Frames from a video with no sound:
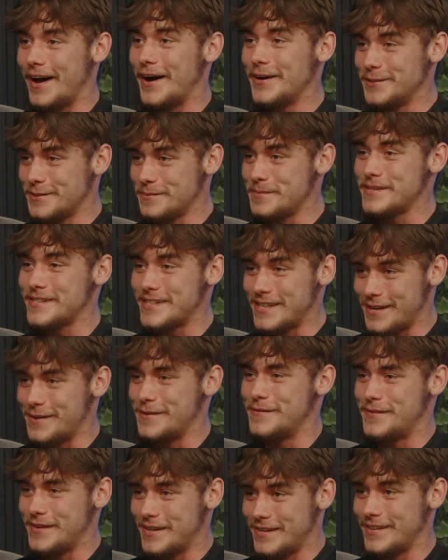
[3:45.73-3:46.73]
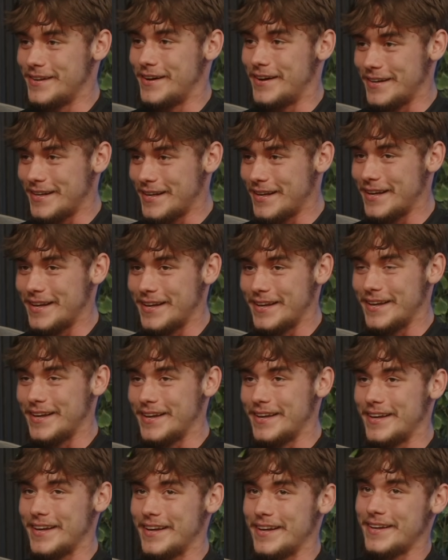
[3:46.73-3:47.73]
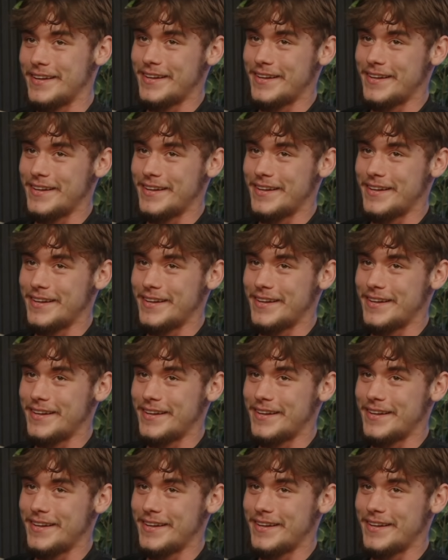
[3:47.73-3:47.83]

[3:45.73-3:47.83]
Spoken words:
100% a villain arc. Yeah.